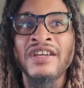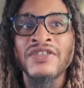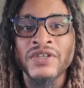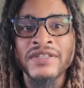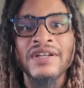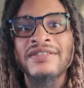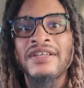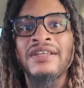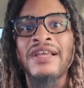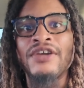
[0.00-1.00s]
So he's not
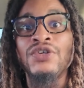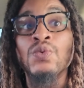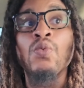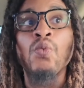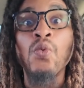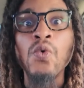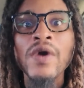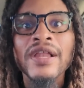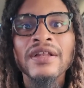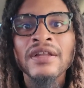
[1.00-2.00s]
saying that you
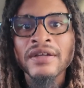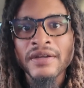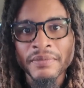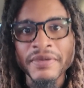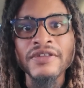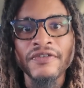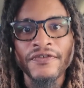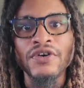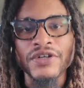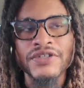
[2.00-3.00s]
will be the
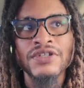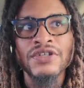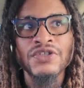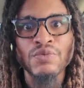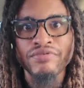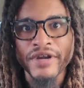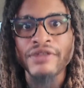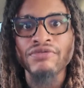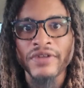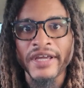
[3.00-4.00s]
first to break
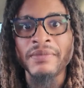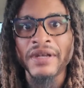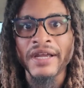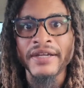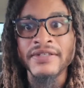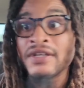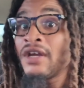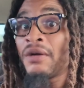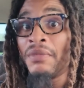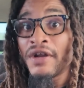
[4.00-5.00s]
through the enemy lines,
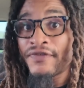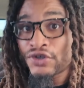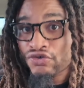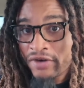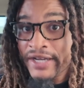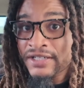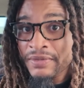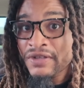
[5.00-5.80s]
but if you're trying to be